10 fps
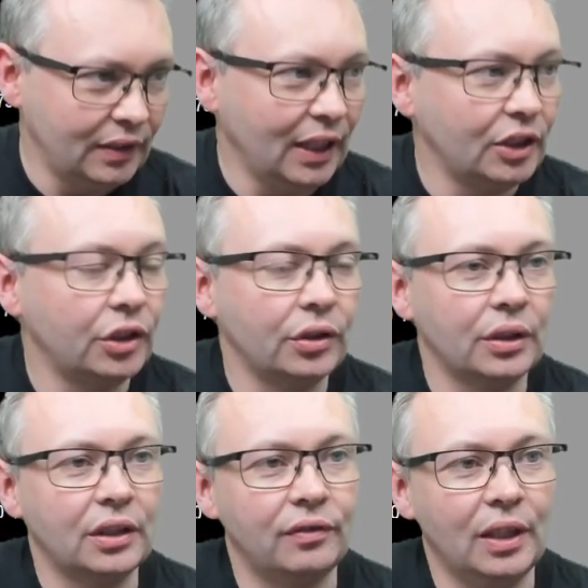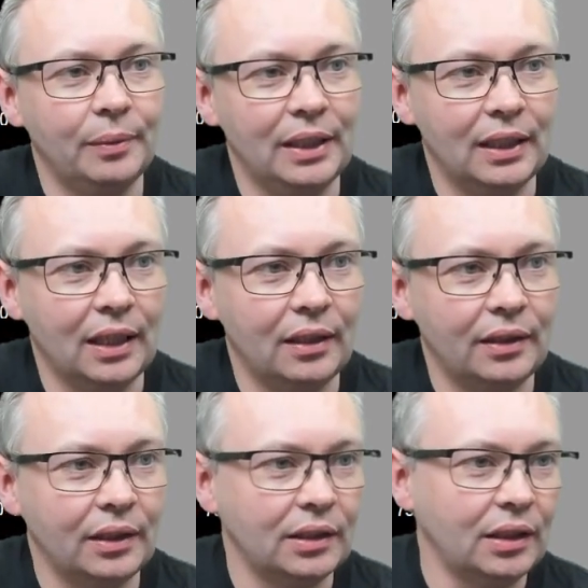the engine torque, the flywheel again, I
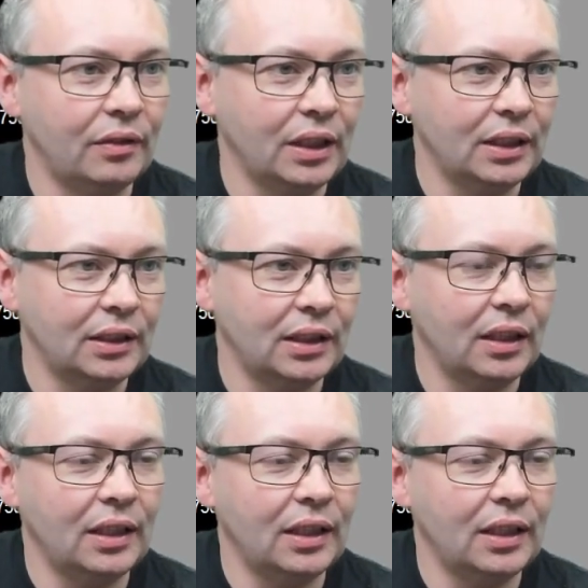think I said right hand side,